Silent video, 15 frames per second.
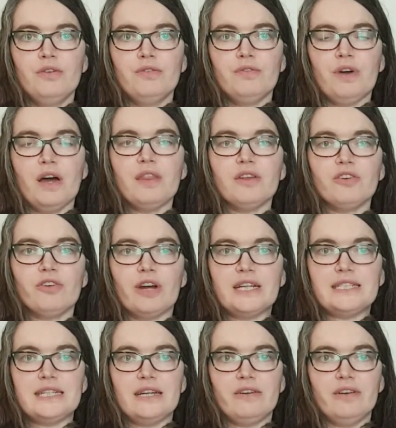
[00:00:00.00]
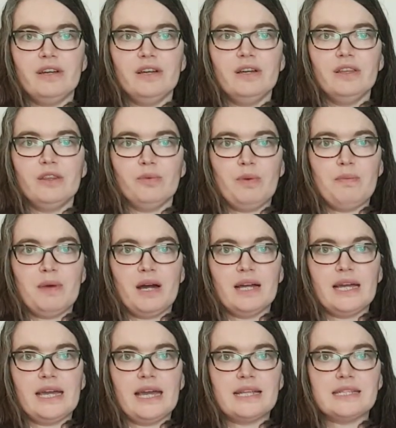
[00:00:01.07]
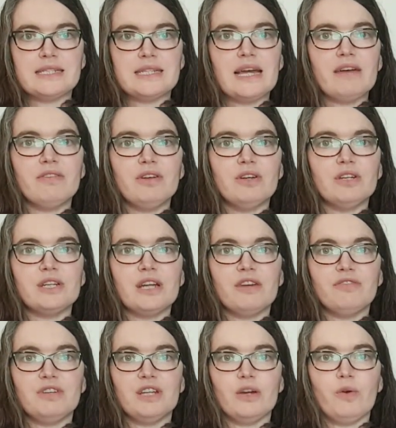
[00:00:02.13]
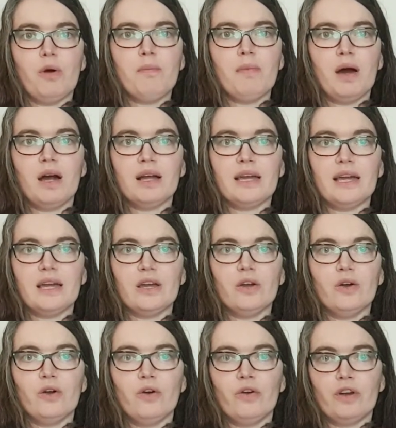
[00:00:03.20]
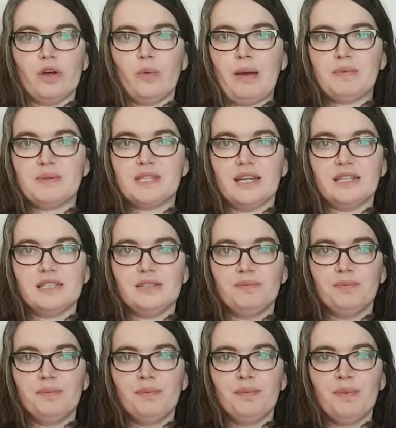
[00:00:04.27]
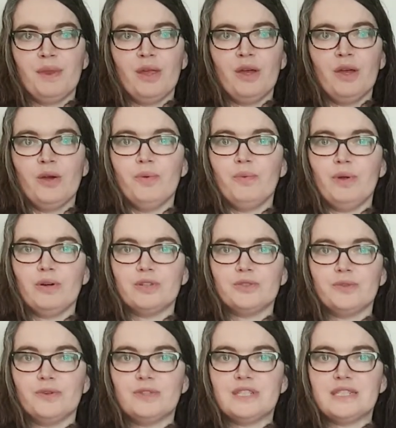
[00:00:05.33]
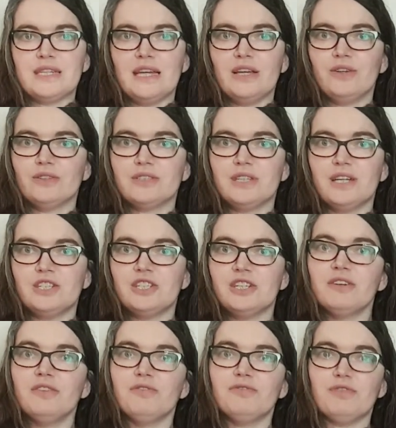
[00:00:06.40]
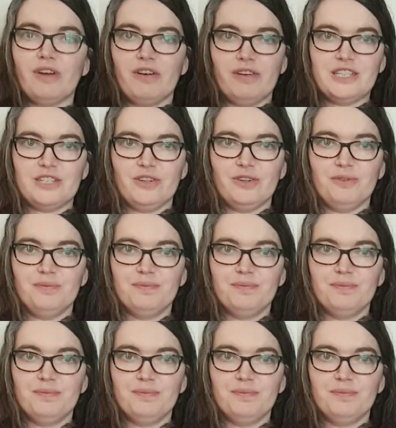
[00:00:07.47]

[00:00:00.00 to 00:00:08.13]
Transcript: For other criteria that we mark against, have a look at our video on marking or at our website. We look forward to seeing you searching very soon.